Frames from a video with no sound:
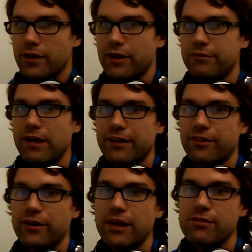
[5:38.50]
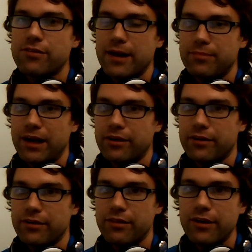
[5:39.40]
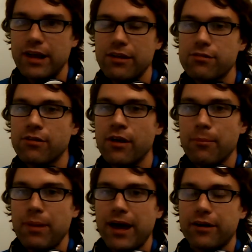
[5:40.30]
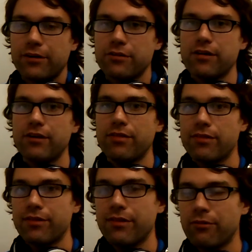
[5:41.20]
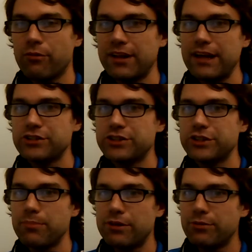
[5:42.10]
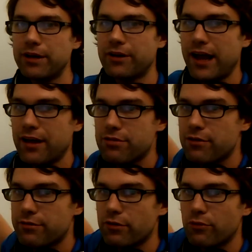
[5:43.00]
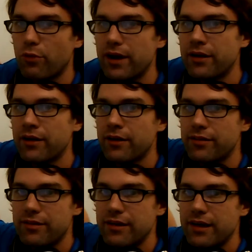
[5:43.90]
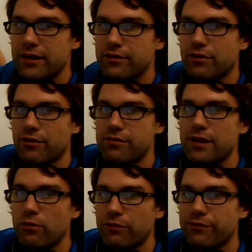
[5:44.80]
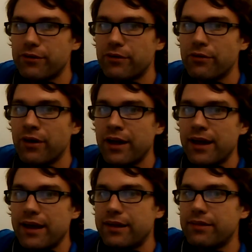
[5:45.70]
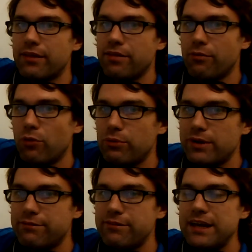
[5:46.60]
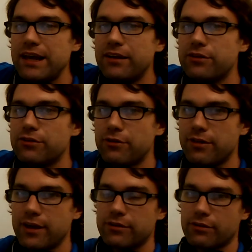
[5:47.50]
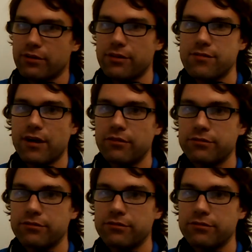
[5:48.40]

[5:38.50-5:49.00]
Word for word: In fact, there is that pattern. There is patterns in the relationship between our answer for what the integral is equal to and what we feed into the integral itself.